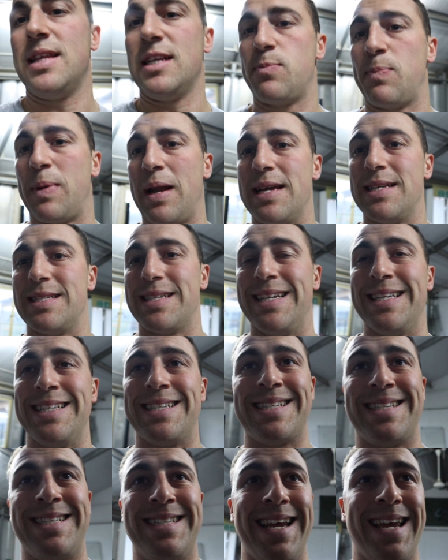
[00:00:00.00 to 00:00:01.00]
this place
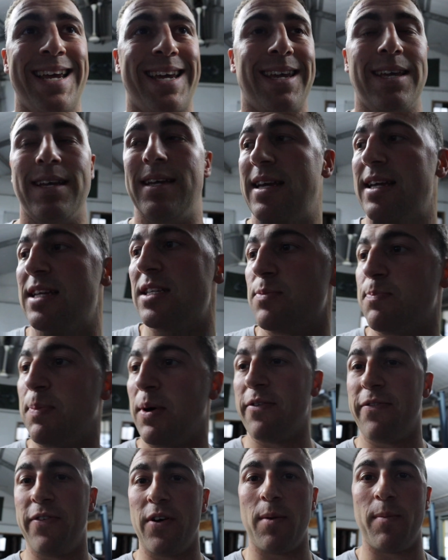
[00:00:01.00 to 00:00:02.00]
is sick. It's
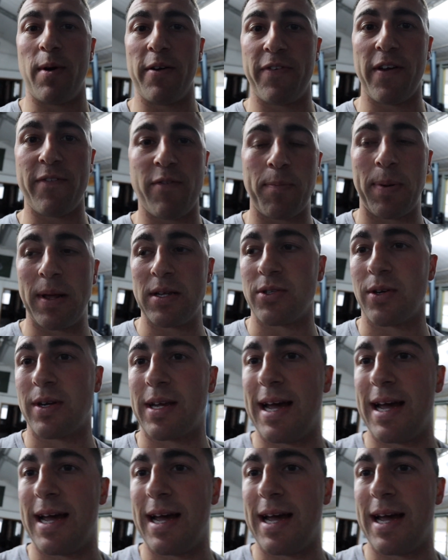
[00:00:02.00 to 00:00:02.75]
by far my favorite place on